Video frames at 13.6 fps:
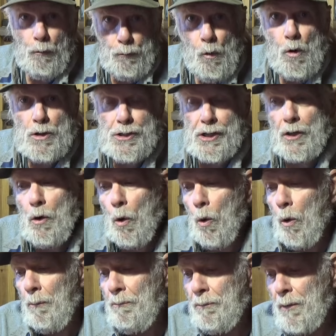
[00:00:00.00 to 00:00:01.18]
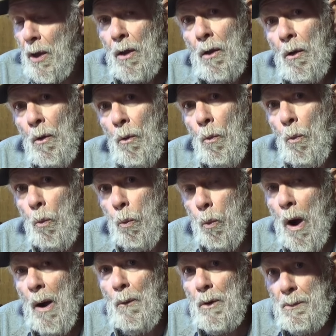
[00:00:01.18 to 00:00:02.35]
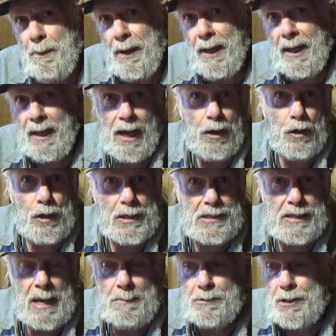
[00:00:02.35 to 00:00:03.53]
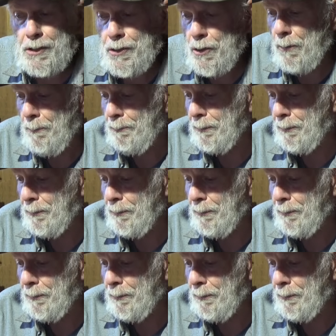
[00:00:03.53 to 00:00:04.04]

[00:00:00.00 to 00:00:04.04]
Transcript: forging coal, what would be a good substitute?